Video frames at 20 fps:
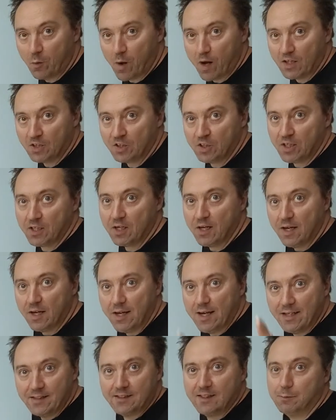watching.
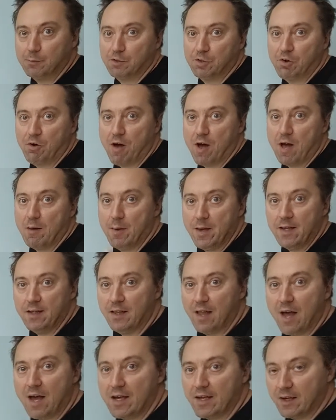Hit subscribe, hit
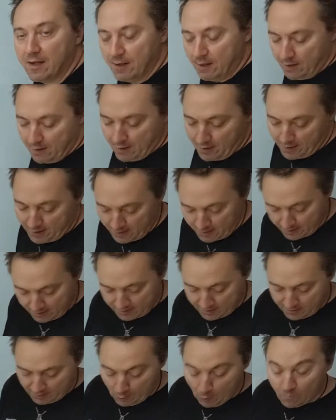like,
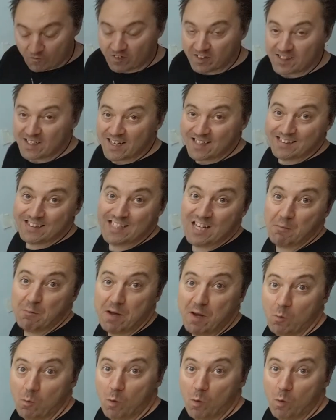and hopefully next time I